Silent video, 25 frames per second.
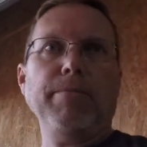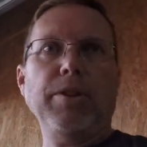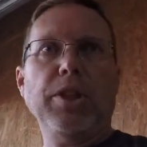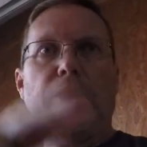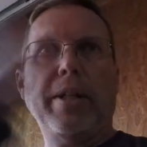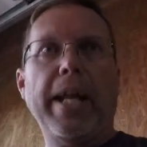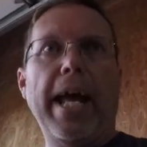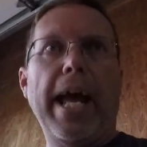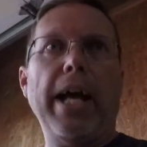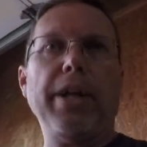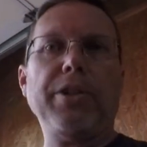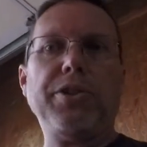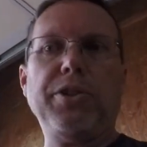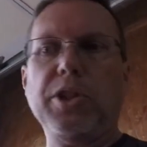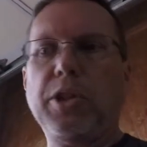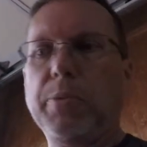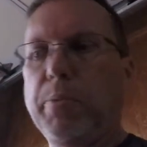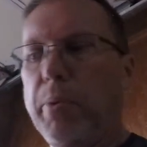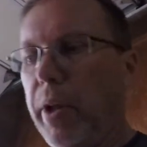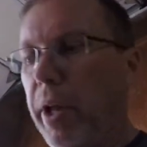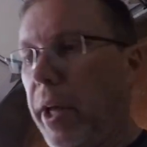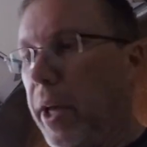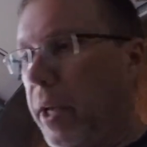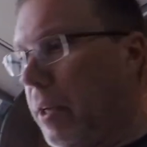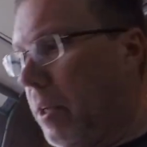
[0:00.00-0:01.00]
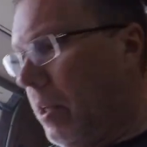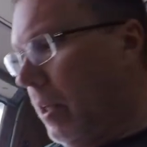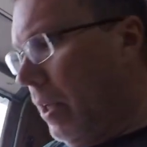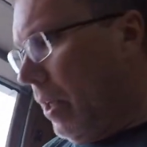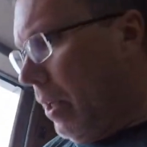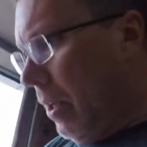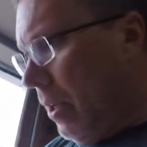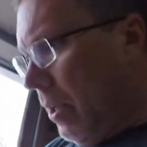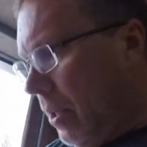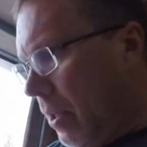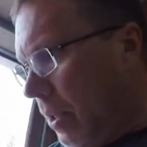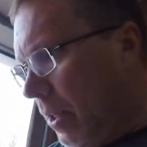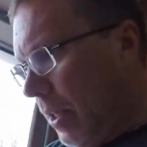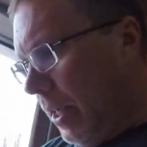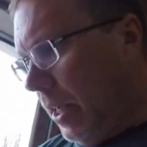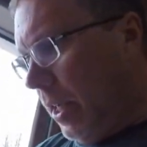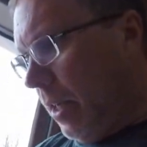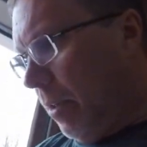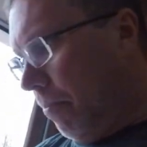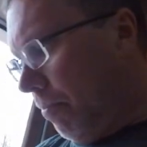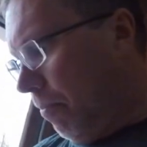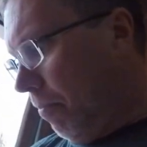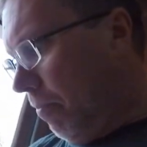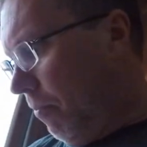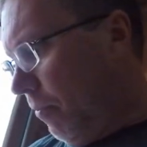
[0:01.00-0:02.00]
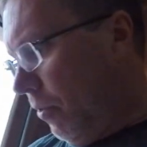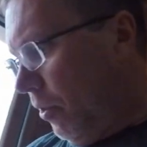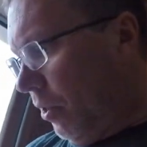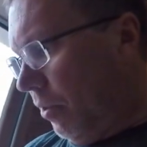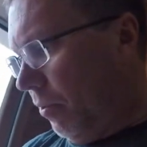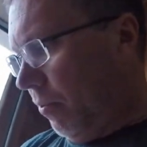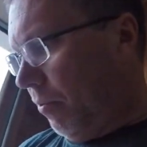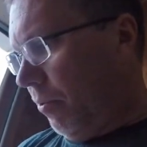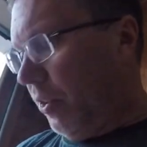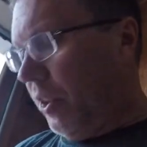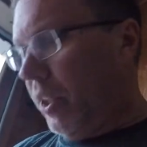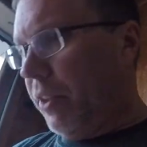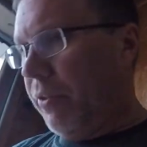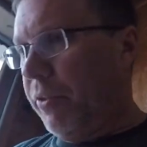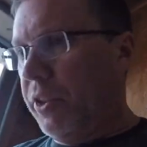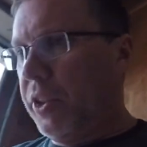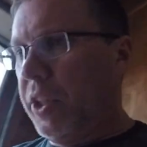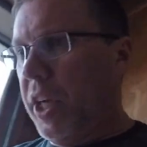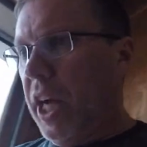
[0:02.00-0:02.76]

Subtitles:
dash display for different